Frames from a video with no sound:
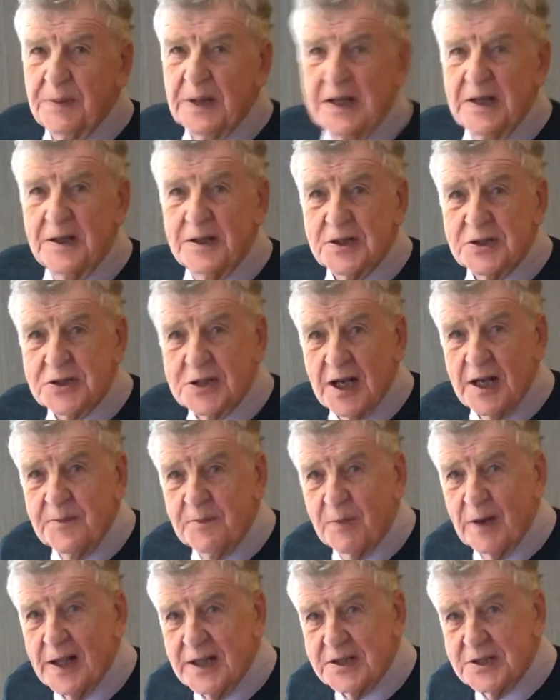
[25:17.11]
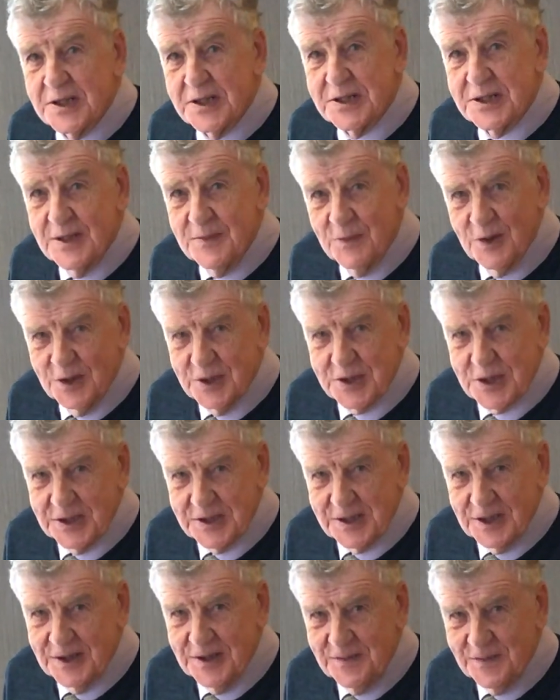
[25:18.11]
been in the same place as him lots of
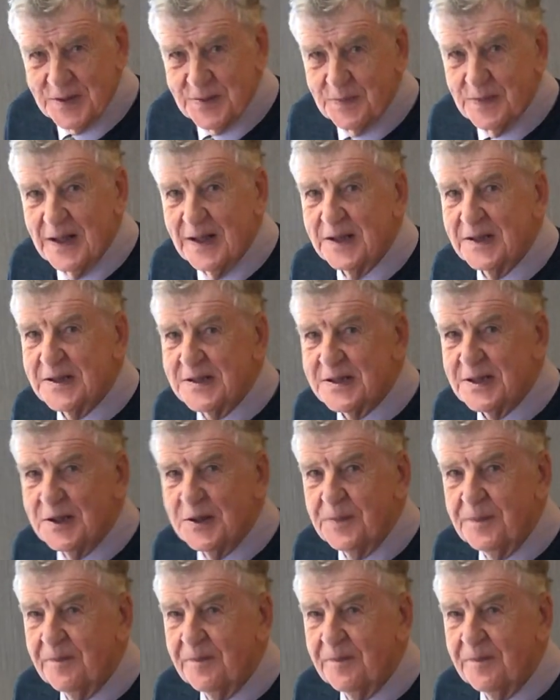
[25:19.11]
times,